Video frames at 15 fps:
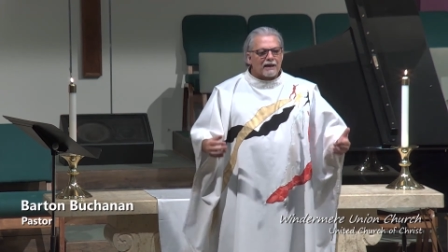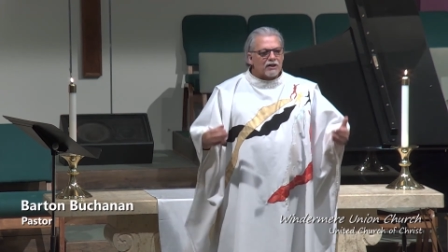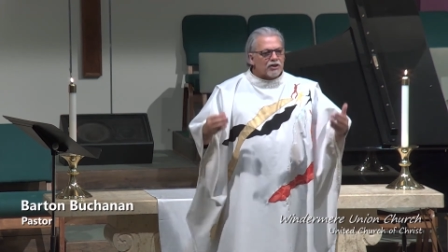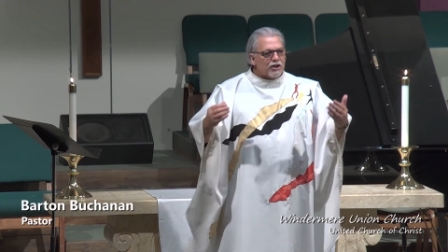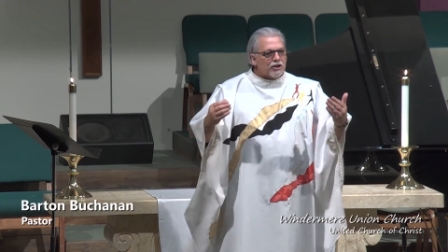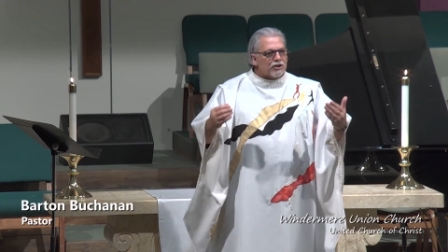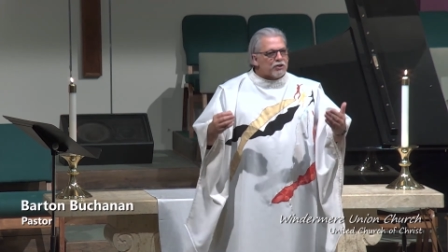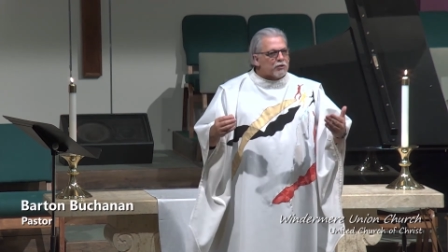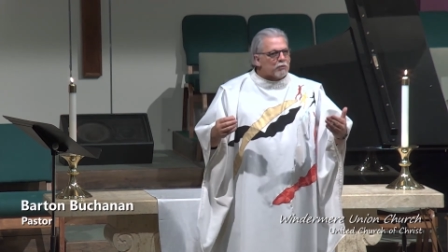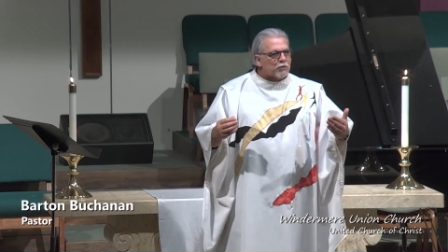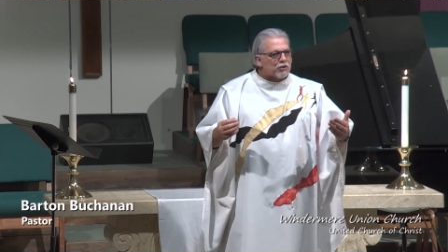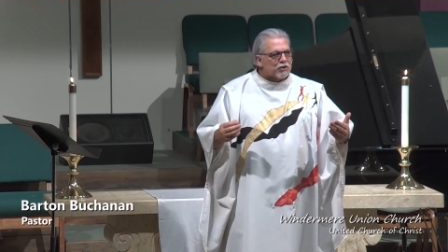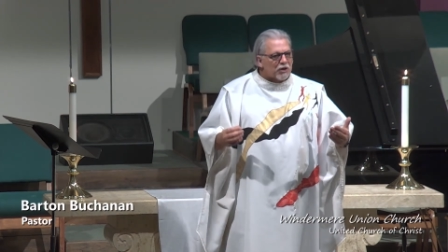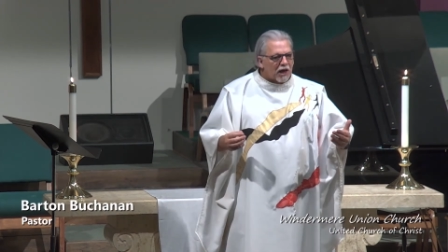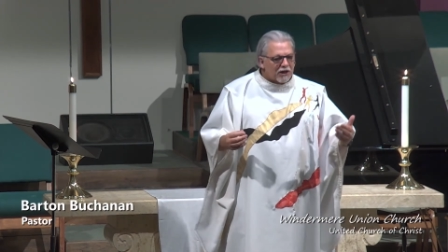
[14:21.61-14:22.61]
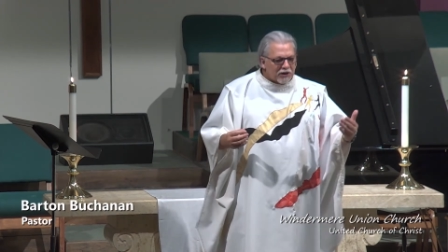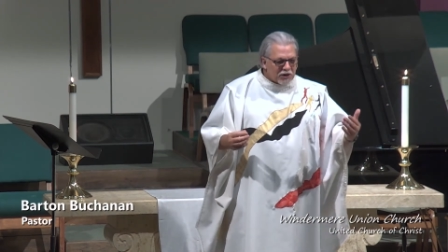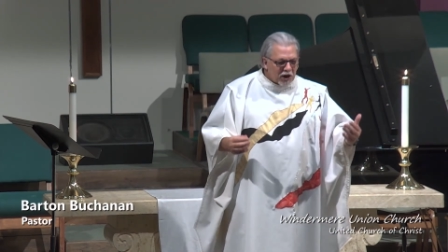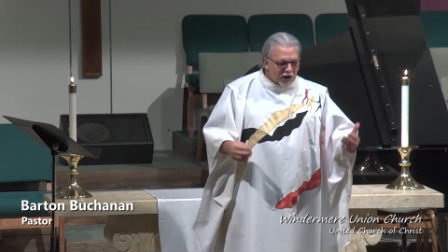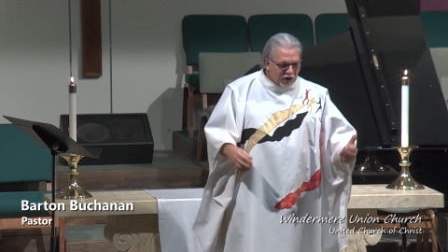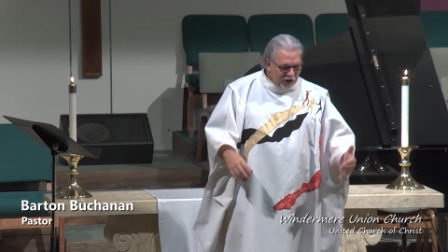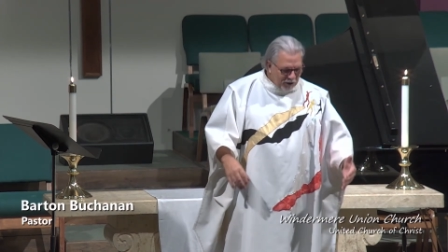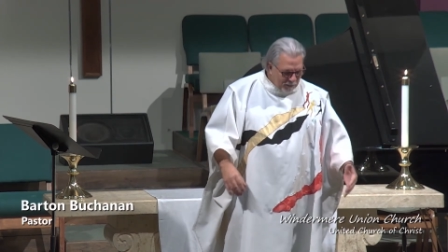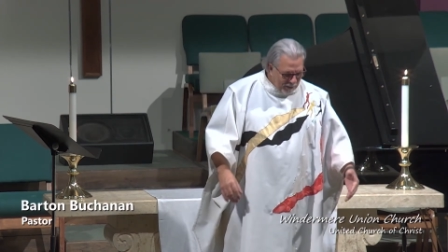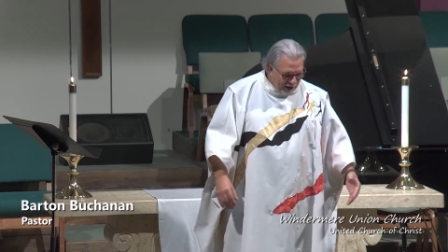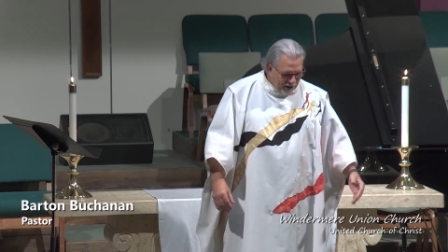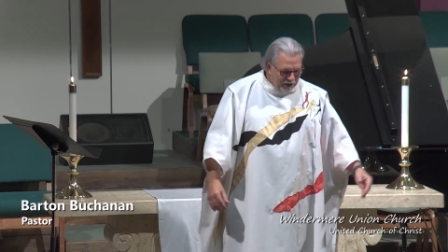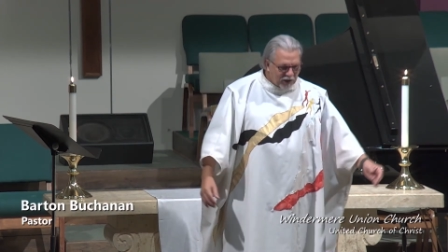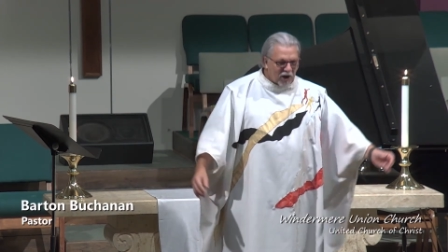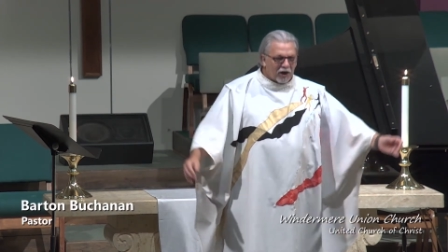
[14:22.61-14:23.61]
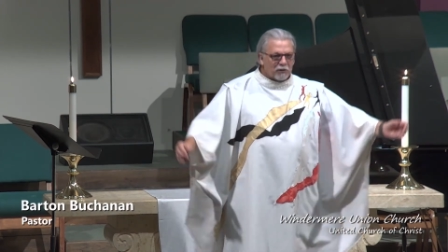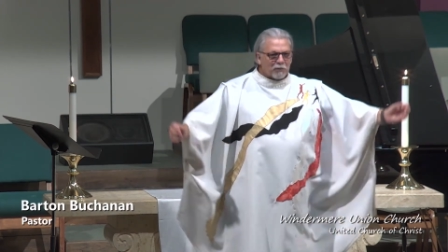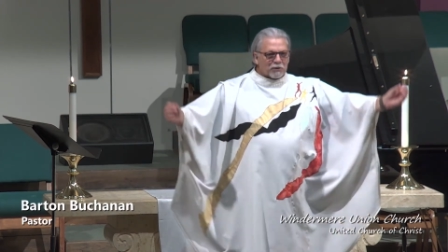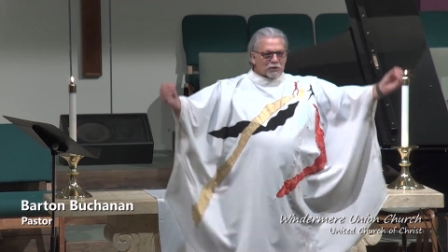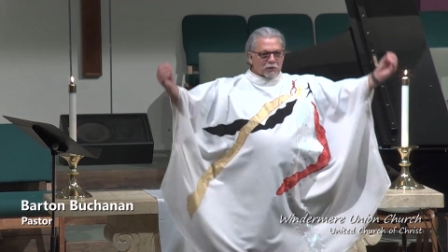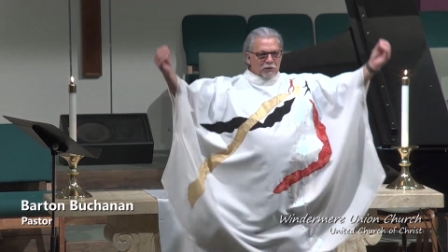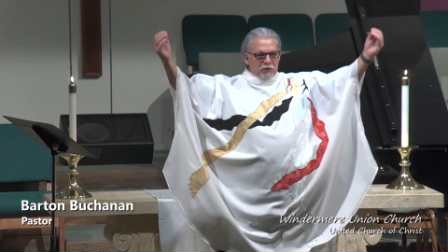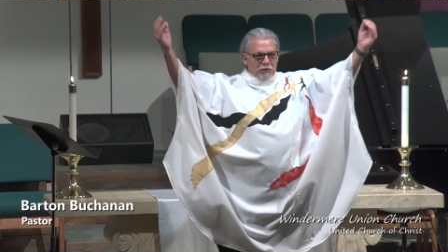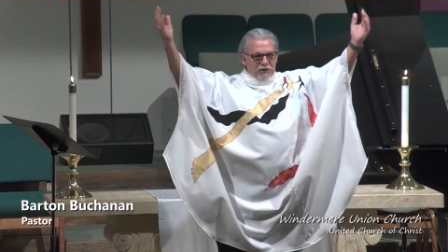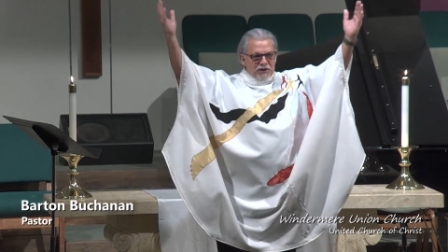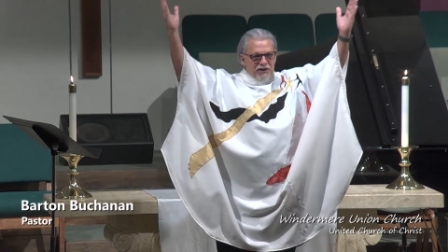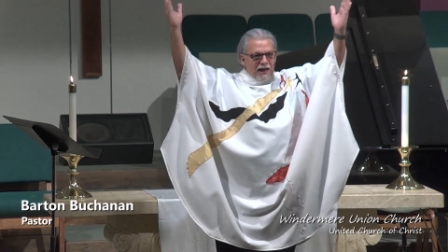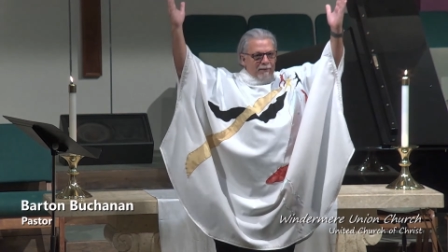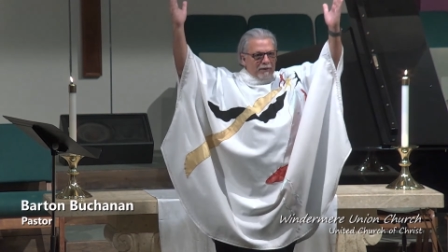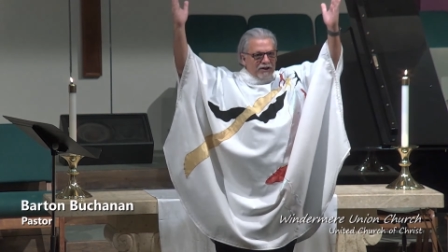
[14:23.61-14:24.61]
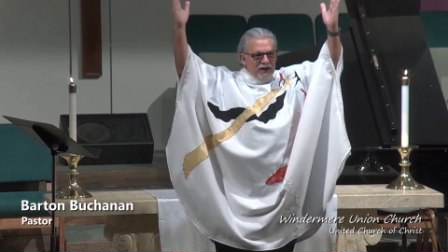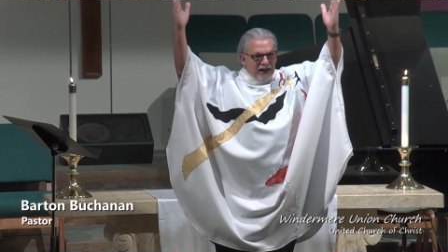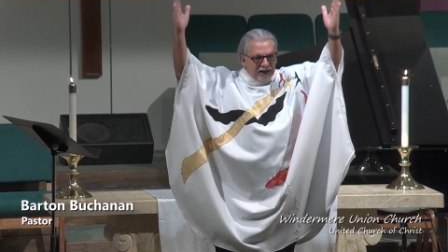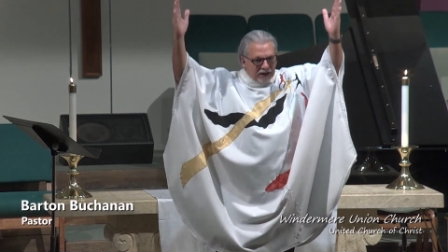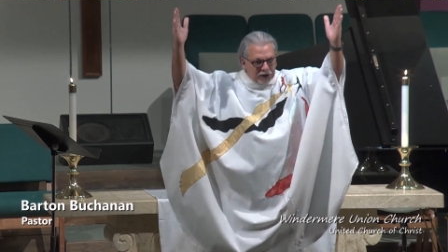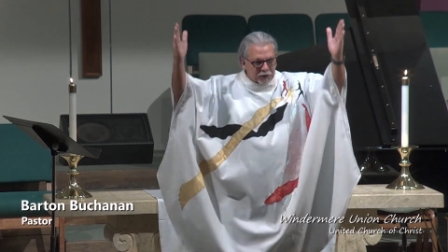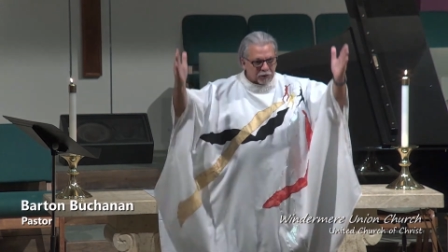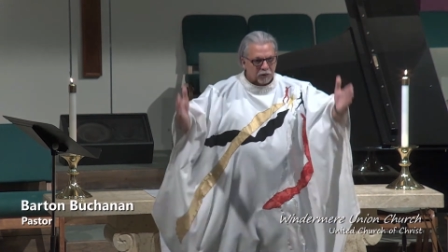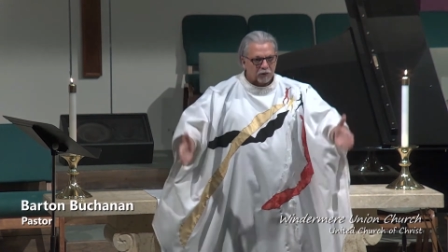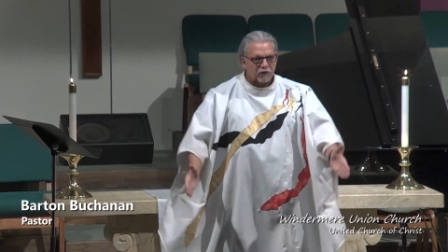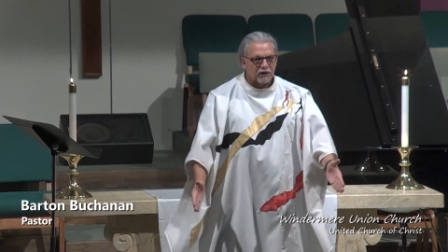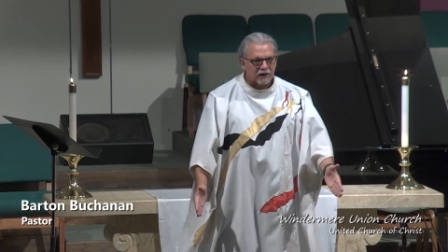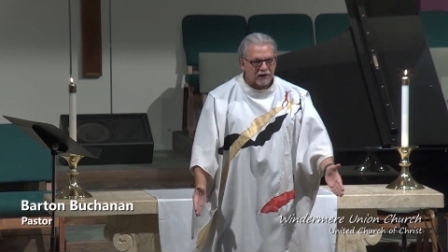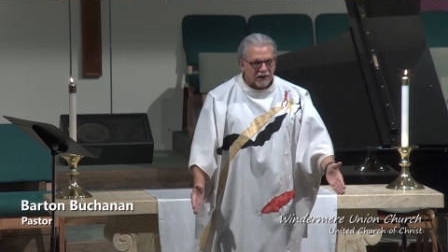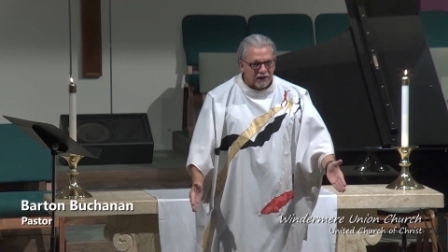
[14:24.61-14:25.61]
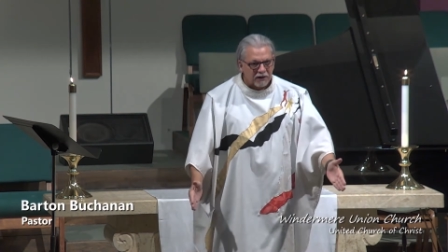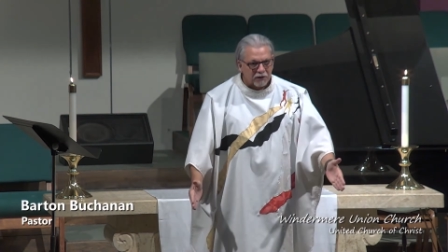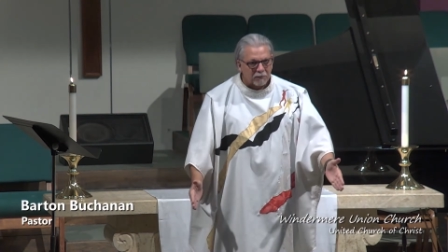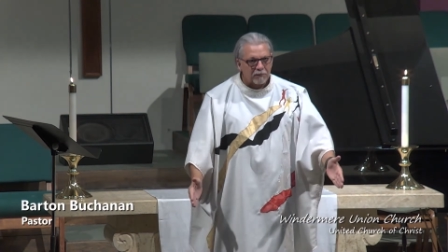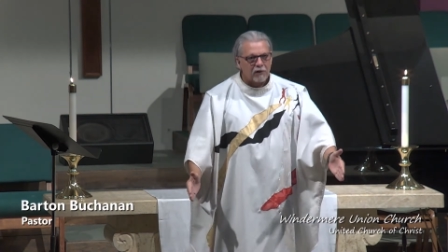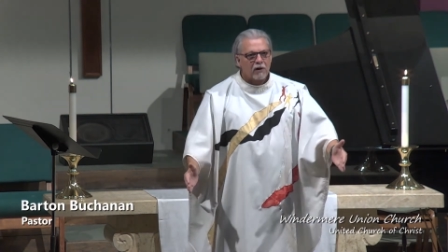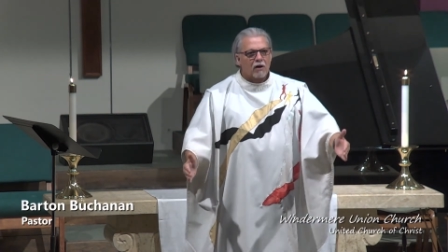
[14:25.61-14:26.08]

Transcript: Jesus was not talking about God was going to establish a literal kingdom